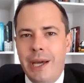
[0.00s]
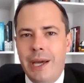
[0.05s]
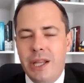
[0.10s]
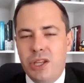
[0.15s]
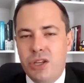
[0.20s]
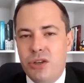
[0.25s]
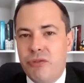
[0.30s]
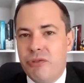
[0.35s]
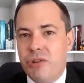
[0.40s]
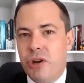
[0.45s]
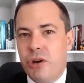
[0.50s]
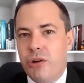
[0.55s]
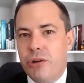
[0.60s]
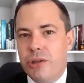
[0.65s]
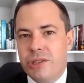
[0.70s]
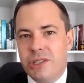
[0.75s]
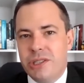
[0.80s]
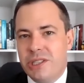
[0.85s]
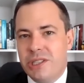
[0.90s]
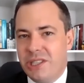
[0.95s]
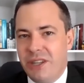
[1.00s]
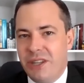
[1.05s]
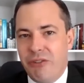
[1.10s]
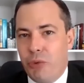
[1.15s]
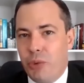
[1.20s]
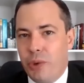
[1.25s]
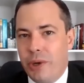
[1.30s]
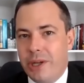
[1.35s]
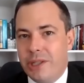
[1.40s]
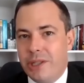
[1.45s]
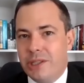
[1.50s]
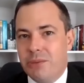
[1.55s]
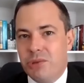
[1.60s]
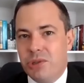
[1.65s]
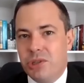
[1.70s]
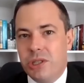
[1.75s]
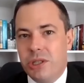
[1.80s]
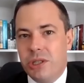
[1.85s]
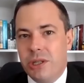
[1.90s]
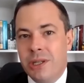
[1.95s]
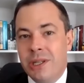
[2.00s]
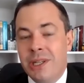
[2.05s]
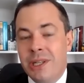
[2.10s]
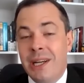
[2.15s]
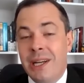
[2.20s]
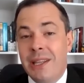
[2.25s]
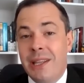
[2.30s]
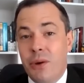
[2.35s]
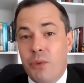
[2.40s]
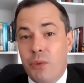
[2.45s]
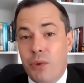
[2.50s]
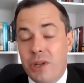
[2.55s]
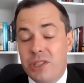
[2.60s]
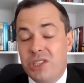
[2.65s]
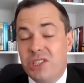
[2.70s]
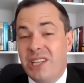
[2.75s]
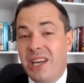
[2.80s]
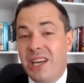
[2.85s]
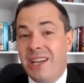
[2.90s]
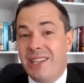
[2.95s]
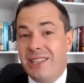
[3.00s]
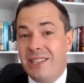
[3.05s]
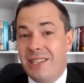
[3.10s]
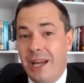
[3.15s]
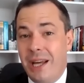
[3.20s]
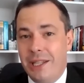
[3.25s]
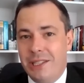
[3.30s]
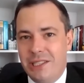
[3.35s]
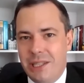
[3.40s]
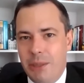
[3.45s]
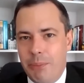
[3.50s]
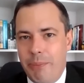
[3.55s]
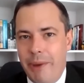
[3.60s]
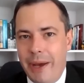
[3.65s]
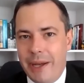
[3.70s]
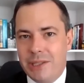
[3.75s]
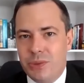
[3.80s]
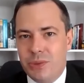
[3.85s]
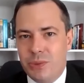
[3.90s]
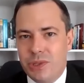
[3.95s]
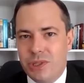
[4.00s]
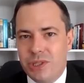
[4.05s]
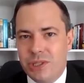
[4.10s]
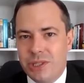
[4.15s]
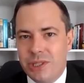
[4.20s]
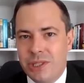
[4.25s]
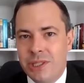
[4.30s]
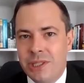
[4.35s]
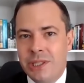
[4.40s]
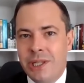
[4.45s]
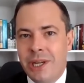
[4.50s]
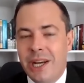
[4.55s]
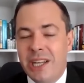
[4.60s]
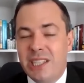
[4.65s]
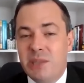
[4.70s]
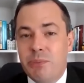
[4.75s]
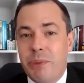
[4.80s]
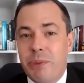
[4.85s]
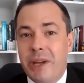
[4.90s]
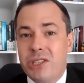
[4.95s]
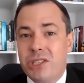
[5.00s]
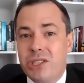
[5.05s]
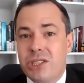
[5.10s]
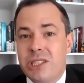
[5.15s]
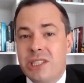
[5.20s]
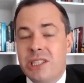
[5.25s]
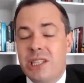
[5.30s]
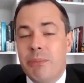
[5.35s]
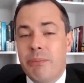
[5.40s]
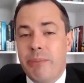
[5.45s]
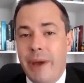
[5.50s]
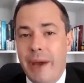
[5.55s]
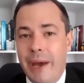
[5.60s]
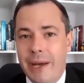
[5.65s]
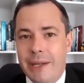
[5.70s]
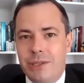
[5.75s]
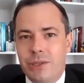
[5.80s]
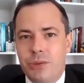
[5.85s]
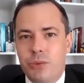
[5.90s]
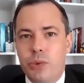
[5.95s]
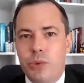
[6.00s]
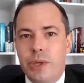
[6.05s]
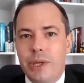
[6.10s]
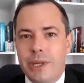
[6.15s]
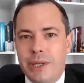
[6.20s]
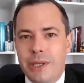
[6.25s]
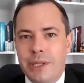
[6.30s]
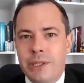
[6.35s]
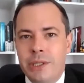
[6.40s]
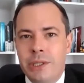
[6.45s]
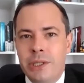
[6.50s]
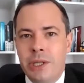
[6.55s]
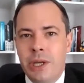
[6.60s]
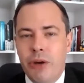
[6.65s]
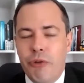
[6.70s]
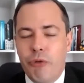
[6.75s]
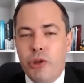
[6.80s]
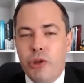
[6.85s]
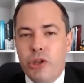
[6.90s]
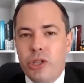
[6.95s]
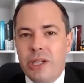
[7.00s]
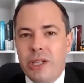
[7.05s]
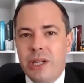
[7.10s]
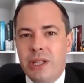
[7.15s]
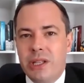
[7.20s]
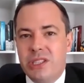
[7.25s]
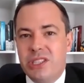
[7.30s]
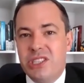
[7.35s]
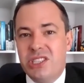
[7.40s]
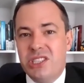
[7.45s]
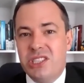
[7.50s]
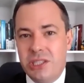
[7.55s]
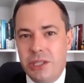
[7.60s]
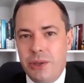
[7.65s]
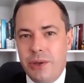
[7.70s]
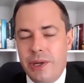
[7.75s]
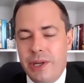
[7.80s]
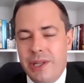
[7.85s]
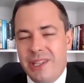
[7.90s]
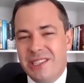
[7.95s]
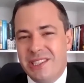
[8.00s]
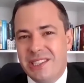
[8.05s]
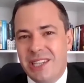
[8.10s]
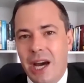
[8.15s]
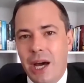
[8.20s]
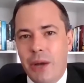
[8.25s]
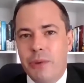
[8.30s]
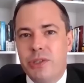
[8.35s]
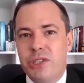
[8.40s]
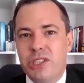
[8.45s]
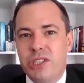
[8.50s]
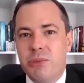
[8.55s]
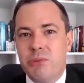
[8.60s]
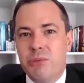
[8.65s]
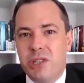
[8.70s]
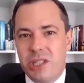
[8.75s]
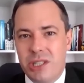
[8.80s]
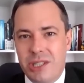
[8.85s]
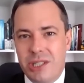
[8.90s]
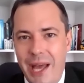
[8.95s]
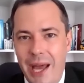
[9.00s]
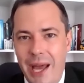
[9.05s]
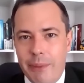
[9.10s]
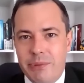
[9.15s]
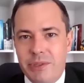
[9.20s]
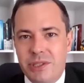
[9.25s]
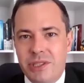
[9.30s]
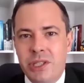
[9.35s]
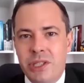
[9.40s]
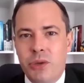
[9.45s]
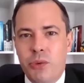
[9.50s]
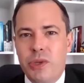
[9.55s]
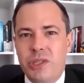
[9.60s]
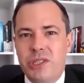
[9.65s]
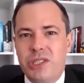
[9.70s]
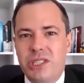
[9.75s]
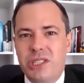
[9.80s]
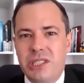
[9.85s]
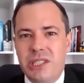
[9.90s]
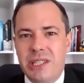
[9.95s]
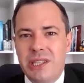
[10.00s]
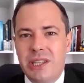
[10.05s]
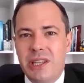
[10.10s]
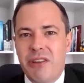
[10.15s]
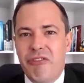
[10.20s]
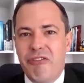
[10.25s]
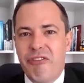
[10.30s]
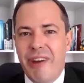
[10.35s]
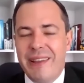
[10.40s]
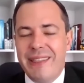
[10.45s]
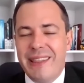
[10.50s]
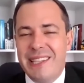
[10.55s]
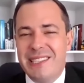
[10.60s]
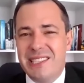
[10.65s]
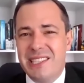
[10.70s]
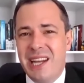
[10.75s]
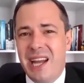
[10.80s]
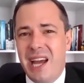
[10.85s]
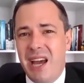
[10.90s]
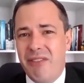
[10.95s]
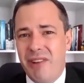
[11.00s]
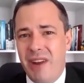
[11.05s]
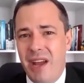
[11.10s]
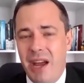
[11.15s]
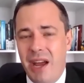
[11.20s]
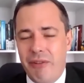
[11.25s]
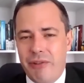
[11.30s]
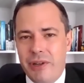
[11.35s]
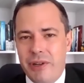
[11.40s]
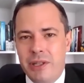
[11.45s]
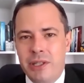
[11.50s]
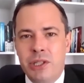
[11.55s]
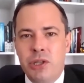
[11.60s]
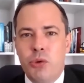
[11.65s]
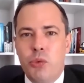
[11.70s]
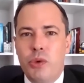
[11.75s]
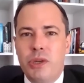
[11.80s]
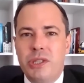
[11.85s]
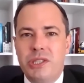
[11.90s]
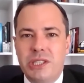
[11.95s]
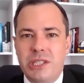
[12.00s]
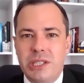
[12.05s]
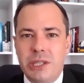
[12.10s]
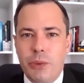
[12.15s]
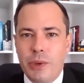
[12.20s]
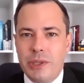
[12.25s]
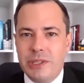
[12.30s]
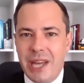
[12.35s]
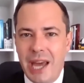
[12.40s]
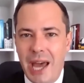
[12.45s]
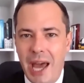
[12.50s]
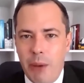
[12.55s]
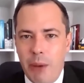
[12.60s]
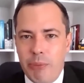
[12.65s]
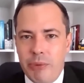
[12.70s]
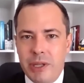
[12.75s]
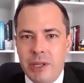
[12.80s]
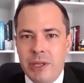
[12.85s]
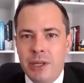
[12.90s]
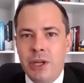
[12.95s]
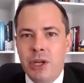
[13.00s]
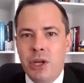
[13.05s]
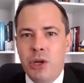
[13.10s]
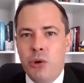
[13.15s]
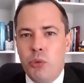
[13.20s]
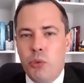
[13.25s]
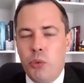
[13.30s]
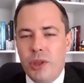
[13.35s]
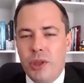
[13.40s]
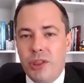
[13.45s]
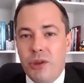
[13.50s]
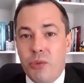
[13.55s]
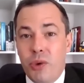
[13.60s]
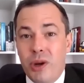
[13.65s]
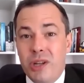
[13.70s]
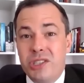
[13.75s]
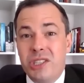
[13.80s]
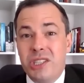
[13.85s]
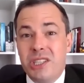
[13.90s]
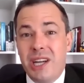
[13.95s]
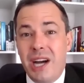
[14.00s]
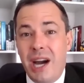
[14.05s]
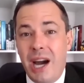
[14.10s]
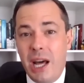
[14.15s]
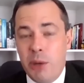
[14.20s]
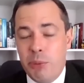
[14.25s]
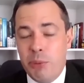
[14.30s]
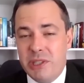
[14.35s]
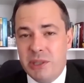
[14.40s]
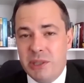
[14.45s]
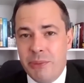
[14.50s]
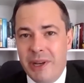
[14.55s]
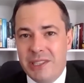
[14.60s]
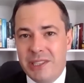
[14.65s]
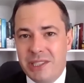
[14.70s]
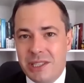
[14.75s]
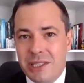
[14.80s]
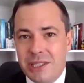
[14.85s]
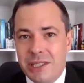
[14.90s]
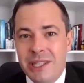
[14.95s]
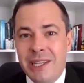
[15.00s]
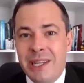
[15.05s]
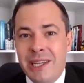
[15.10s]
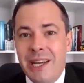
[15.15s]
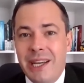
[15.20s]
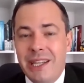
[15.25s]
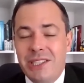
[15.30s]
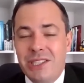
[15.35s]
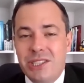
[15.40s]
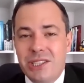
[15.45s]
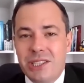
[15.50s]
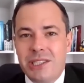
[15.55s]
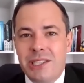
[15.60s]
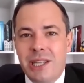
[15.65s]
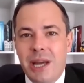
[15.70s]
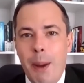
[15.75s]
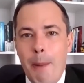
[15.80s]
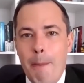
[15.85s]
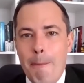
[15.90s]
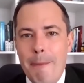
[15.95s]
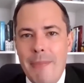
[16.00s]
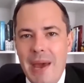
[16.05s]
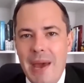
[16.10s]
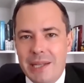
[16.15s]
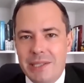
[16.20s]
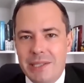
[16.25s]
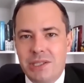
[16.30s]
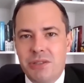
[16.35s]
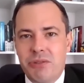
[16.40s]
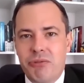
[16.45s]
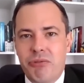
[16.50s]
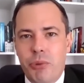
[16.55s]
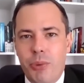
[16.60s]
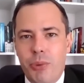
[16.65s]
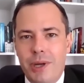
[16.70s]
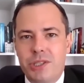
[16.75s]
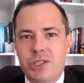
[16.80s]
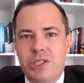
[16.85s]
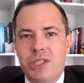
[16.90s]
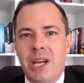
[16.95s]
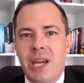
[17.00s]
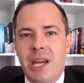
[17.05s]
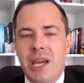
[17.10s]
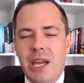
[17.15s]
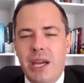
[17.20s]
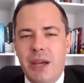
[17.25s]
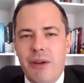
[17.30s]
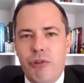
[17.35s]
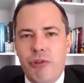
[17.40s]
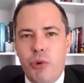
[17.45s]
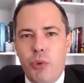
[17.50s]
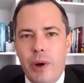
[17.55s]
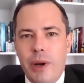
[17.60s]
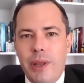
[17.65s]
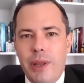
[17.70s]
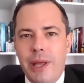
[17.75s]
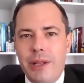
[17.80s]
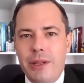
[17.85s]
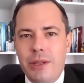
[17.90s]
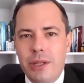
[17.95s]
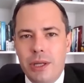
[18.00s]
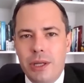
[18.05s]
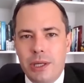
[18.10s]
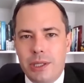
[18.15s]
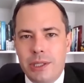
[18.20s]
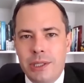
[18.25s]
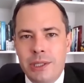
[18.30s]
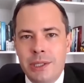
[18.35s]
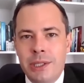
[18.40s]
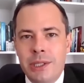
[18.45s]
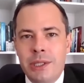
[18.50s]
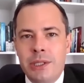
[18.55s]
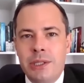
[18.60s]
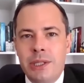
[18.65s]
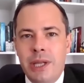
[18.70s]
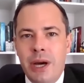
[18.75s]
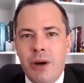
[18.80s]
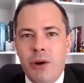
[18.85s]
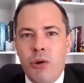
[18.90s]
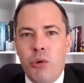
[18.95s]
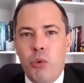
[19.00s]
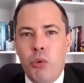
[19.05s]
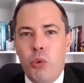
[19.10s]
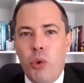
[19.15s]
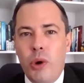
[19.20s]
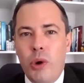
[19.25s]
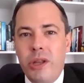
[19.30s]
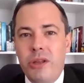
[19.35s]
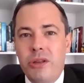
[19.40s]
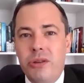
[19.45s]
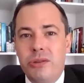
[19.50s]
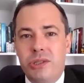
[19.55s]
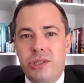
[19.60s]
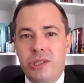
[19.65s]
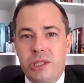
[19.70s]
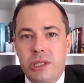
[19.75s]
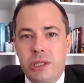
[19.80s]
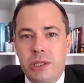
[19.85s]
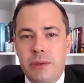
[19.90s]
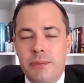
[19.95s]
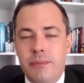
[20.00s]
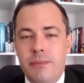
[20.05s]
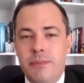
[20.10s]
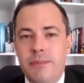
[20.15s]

And you've noticed, as everyone else, I'm sure, that Russia's had a lot of setbacks recently, especially in the past week. If we look at Syria, the Assad regime collapsed. We see the effect that's going to have in Africa. We see what's happening with the Russian economy domestically. It's just a mess for Russia everywhere they look. Now, what do you see?